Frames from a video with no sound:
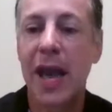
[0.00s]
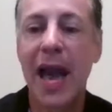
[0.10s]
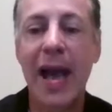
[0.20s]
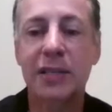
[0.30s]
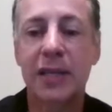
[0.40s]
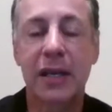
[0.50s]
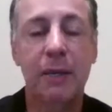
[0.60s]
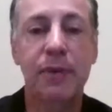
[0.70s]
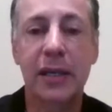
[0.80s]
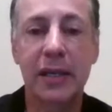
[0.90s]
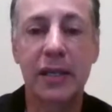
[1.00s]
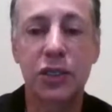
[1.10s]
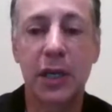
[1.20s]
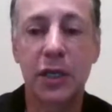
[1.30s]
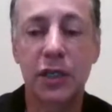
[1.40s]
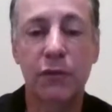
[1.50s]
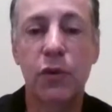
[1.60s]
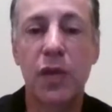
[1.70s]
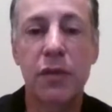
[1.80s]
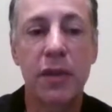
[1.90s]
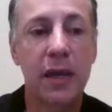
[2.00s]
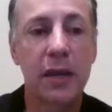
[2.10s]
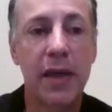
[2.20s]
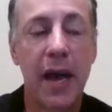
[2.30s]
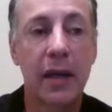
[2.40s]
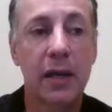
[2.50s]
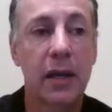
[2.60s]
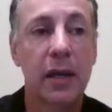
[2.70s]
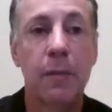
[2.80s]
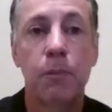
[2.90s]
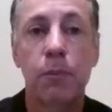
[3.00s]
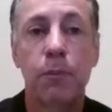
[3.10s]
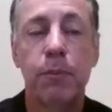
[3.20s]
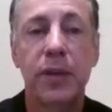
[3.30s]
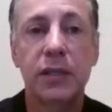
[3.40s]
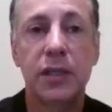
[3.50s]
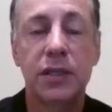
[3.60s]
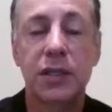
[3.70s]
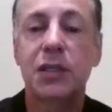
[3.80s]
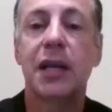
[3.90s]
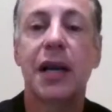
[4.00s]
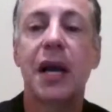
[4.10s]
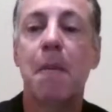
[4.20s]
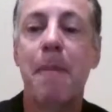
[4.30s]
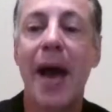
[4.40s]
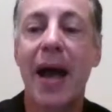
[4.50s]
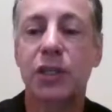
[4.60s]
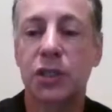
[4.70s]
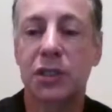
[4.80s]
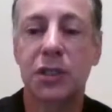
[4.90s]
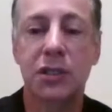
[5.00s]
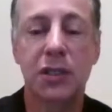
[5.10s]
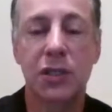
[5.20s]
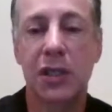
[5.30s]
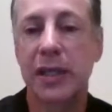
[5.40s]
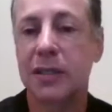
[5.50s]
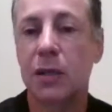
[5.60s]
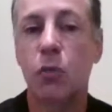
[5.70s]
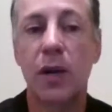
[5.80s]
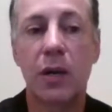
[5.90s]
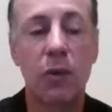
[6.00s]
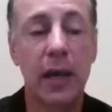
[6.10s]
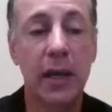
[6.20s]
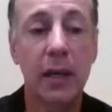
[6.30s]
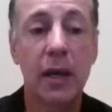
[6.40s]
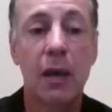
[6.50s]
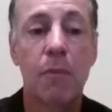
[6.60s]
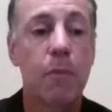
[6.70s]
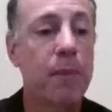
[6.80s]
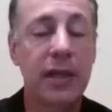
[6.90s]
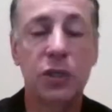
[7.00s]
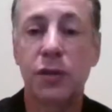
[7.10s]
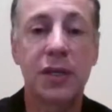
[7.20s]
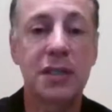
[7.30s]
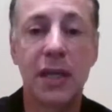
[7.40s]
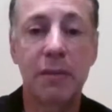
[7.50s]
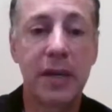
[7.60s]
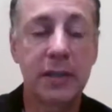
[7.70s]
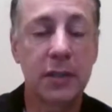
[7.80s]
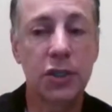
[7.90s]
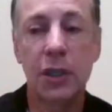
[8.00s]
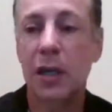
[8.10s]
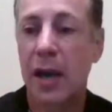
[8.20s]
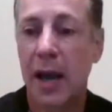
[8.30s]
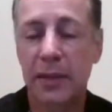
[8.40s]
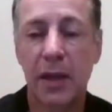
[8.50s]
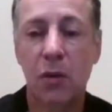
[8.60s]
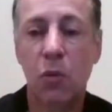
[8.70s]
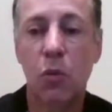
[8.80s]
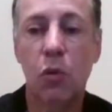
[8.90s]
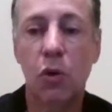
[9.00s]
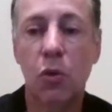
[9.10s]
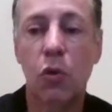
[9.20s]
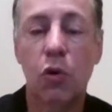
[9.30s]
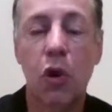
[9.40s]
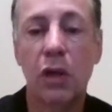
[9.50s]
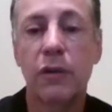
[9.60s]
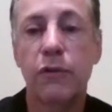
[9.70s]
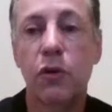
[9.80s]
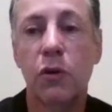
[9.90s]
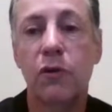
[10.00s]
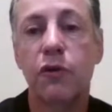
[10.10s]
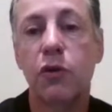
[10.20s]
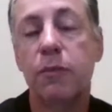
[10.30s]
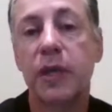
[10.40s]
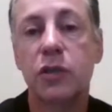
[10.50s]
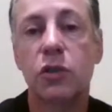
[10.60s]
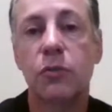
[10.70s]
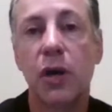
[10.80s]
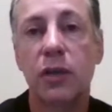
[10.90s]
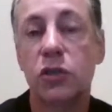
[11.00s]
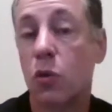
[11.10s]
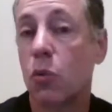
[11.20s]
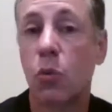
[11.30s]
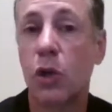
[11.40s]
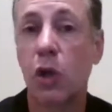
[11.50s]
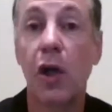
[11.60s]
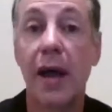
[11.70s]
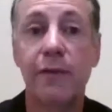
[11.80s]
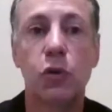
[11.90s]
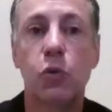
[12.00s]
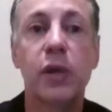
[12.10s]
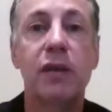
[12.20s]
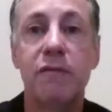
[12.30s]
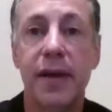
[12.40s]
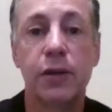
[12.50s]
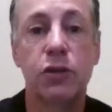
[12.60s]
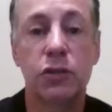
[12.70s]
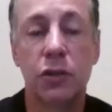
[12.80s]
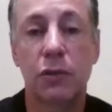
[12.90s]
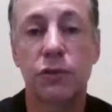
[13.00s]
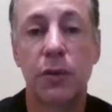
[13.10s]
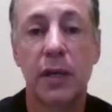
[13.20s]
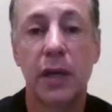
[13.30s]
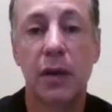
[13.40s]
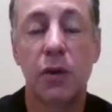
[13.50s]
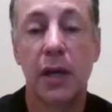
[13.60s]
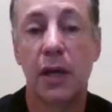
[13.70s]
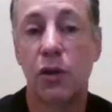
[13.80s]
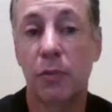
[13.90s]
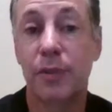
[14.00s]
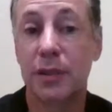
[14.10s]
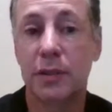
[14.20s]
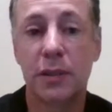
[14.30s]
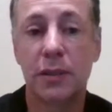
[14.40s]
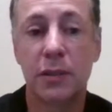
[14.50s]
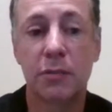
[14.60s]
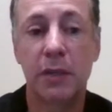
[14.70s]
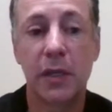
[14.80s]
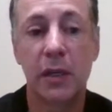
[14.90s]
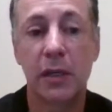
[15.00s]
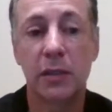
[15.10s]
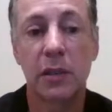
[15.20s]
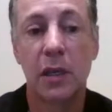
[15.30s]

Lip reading: has to completely change. If we think that business is going to come back just as easily as it went away, based on the same messaging, I think we're all in for a big surprise. So we all have to reinvent ourselves right now in our businesses, because